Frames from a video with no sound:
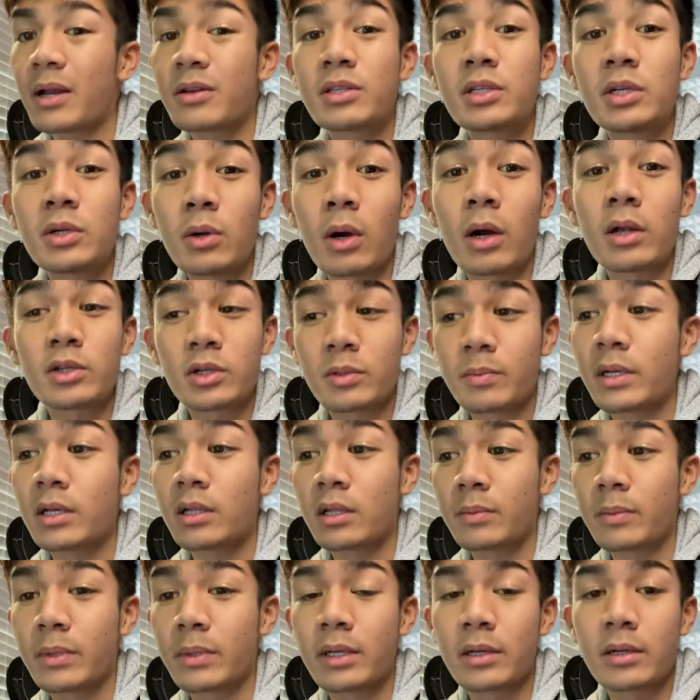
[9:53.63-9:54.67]
200
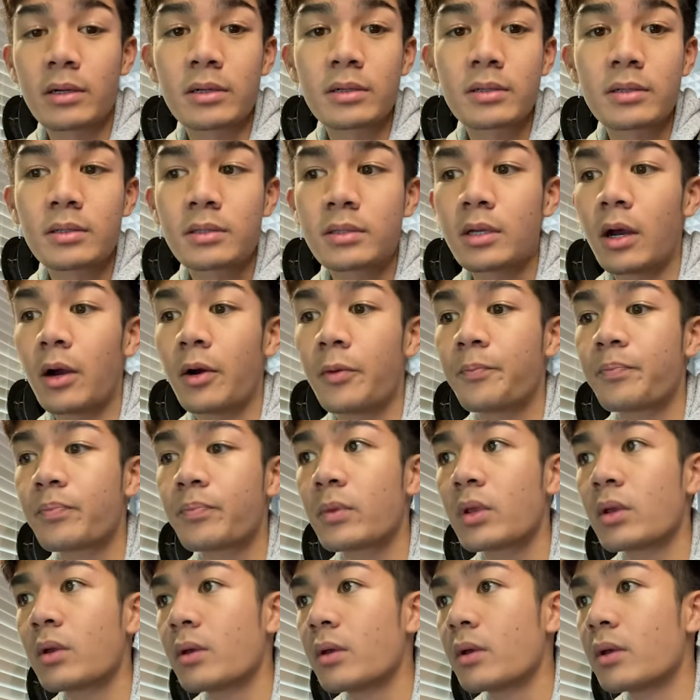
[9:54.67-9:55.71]
millimeters. So,
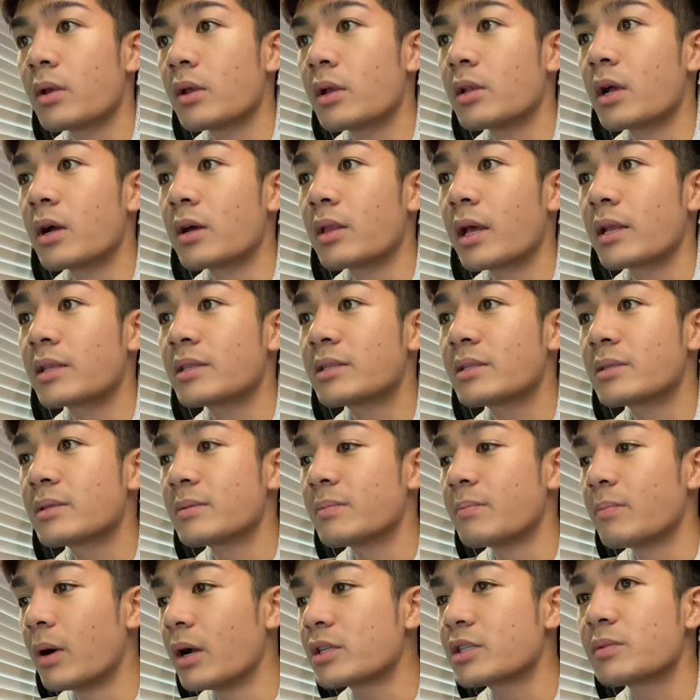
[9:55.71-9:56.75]
that's
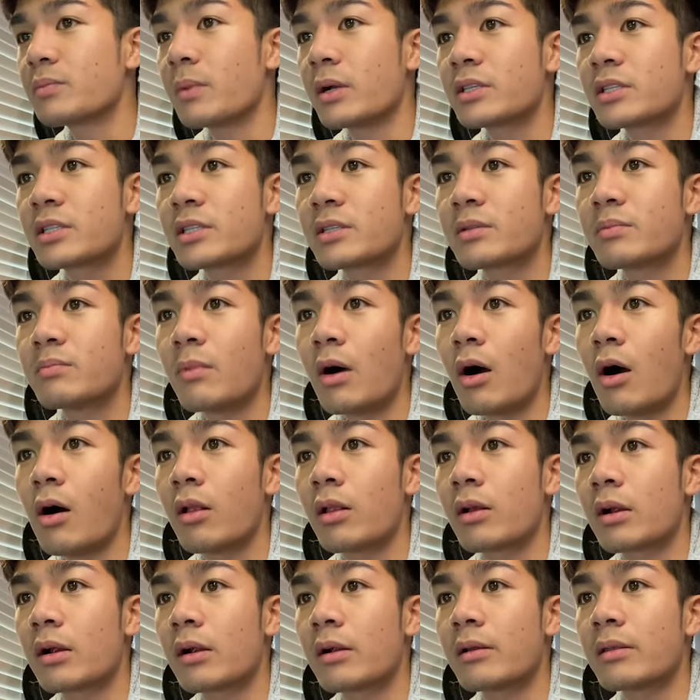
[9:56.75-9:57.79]
much, much
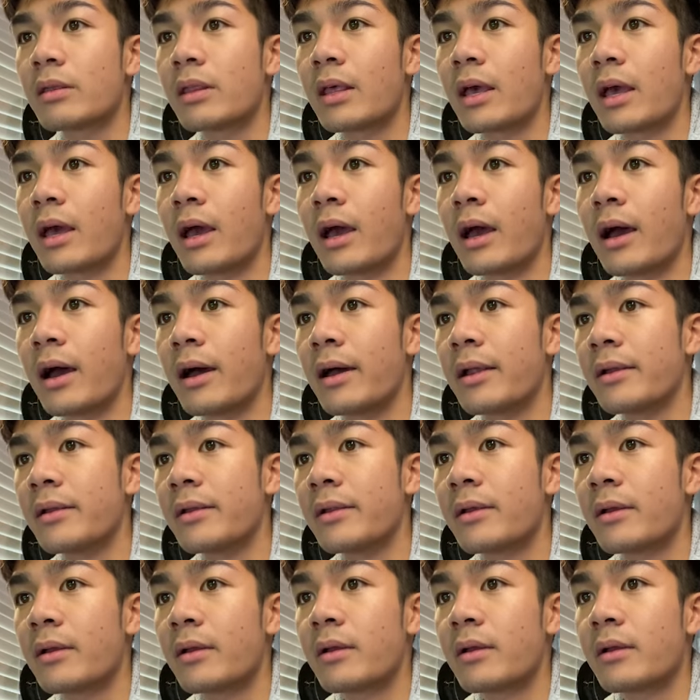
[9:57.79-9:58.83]
smaller
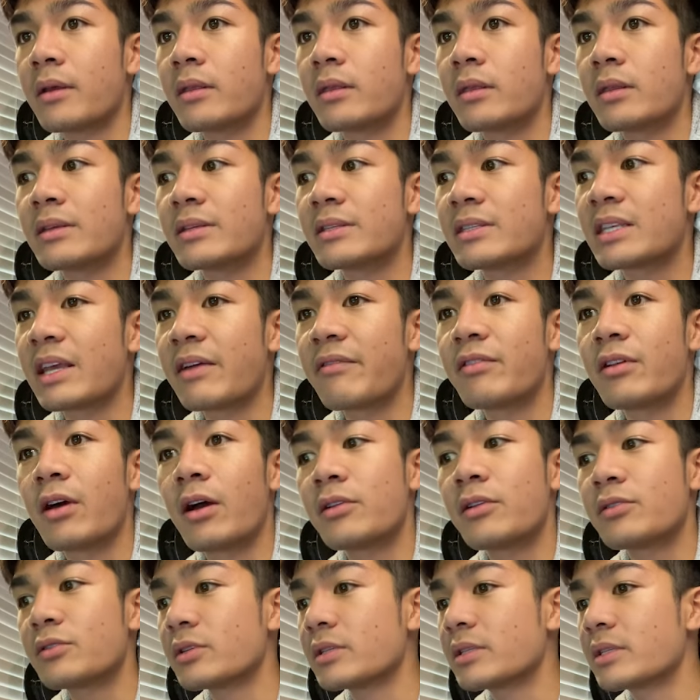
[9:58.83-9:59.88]
than the
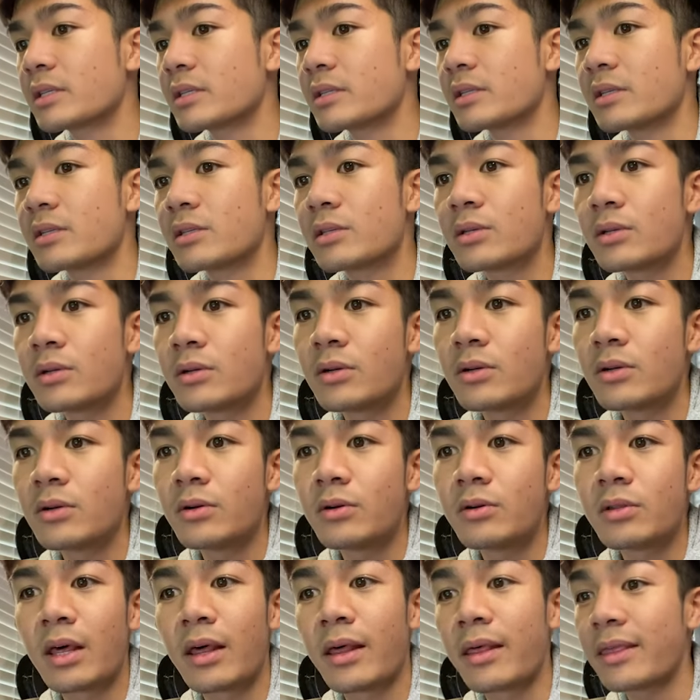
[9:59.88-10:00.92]

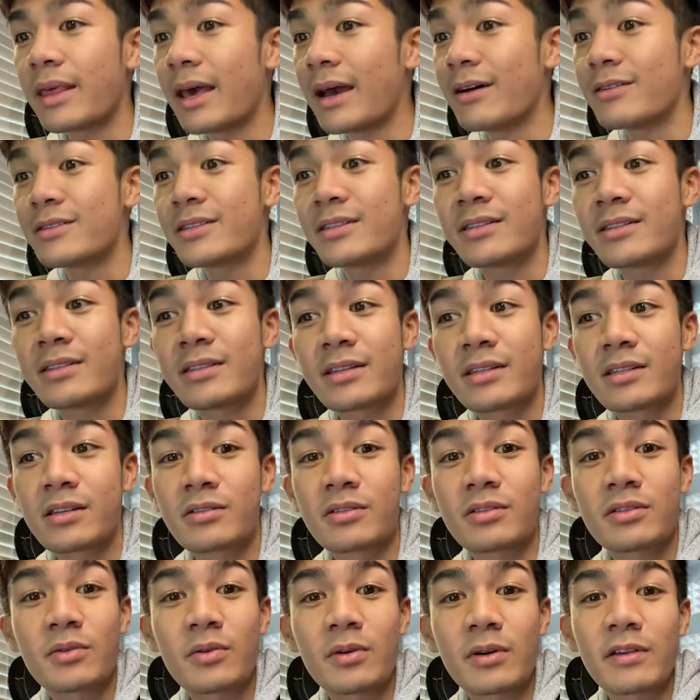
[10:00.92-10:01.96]
762, the
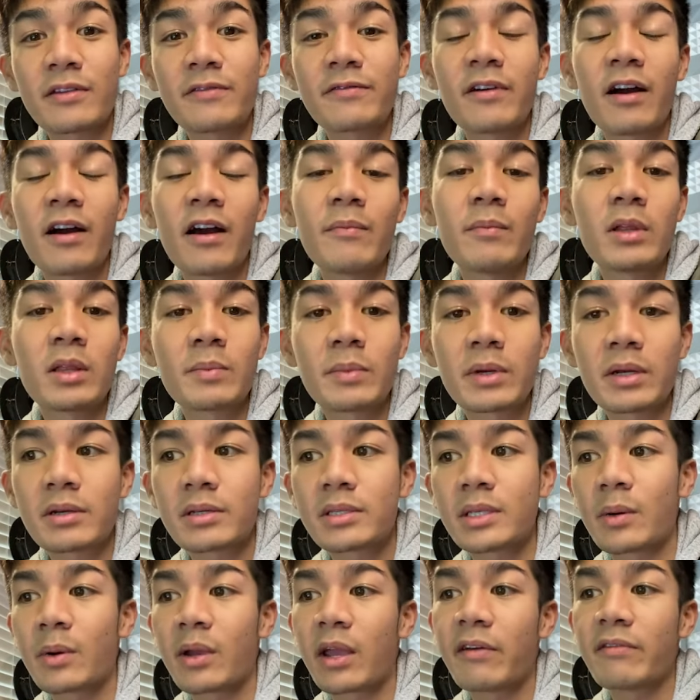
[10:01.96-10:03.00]
1625
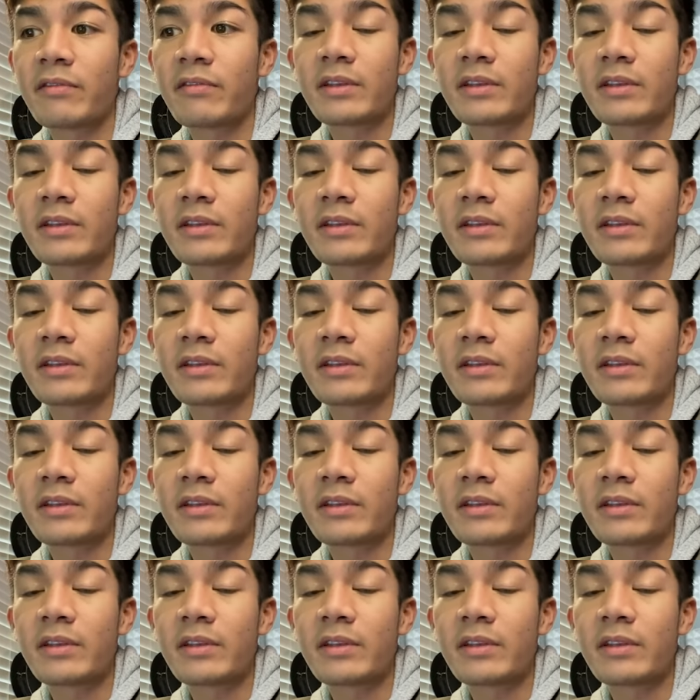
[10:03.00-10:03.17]
millimeters that we have